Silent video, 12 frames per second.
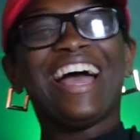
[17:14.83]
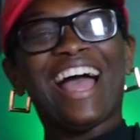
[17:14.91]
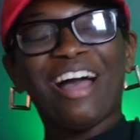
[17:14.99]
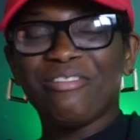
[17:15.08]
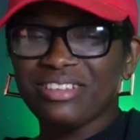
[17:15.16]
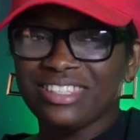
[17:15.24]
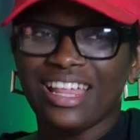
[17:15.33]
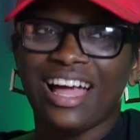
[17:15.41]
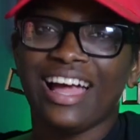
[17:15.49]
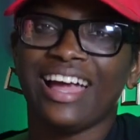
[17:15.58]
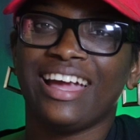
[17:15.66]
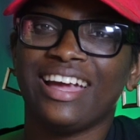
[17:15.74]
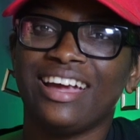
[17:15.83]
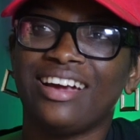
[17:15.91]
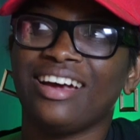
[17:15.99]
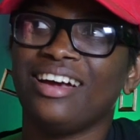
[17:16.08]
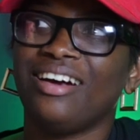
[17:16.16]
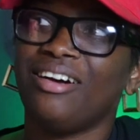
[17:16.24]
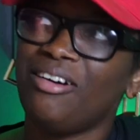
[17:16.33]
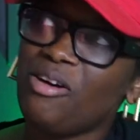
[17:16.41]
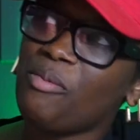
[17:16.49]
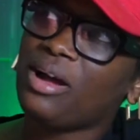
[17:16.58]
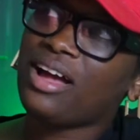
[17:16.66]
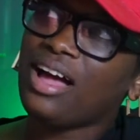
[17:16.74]
I was like,
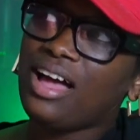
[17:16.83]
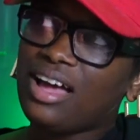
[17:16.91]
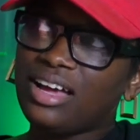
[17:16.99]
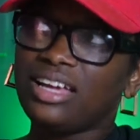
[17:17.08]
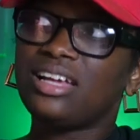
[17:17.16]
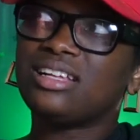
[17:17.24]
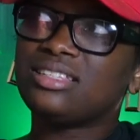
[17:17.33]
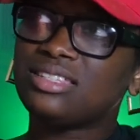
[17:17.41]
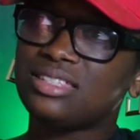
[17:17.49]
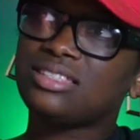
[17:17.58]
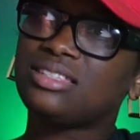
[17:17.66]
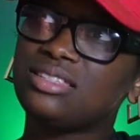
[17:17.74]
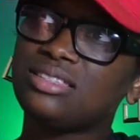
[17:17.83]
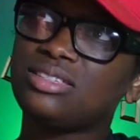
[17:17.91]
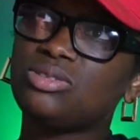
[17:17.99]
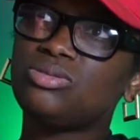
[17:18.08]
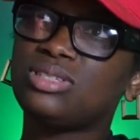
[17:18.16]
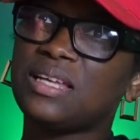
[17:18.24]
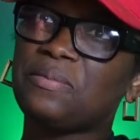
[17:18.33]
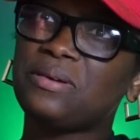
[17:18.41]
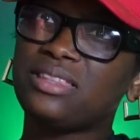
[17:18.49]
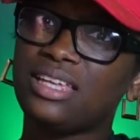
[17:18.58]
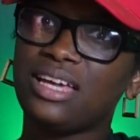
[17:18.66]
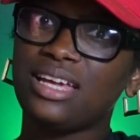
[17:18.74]
oh my God, it's two
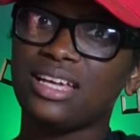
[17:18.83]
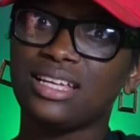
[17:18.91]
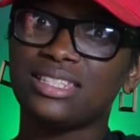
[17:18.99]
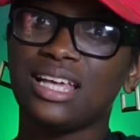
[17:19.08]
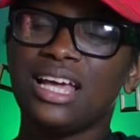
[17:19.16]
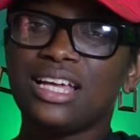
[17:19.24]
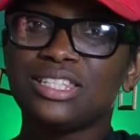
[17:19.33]
separate things.